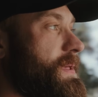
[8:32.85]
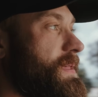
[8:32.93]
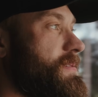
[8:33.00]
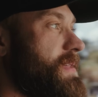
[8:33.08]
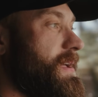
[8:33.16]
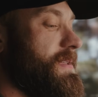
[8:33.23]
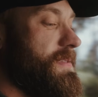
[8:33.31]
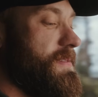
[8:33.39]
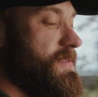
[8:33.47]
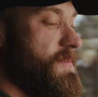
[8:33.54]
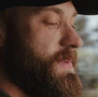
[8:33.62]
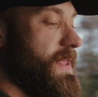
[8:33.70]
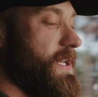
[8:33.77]
being stuck in the
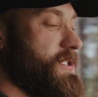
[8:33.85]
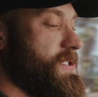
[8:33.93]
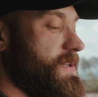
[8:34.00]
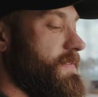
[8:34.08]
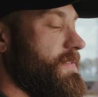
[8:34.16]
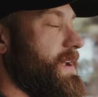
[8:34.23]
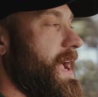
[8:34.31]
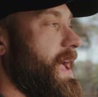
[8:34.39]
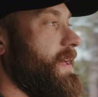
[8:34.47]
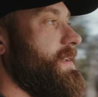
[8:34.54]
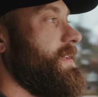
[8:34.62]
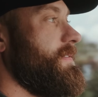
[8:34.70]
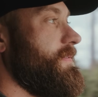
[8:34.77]
simulation of
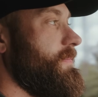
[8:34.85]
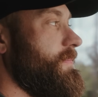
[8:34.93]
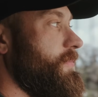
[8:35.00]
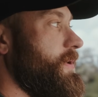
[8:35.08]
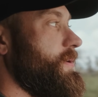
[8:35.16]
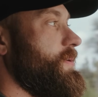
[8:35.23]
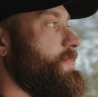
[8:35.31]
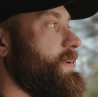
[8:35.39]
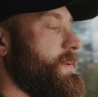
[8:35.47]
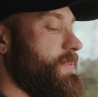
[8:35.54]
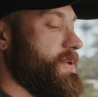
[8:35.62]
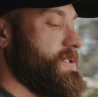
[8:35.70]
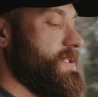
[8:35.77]
reality of what you're being
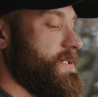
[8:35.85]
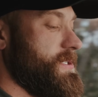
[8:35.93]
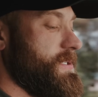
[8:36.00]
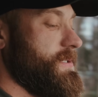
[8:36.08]
pushed into,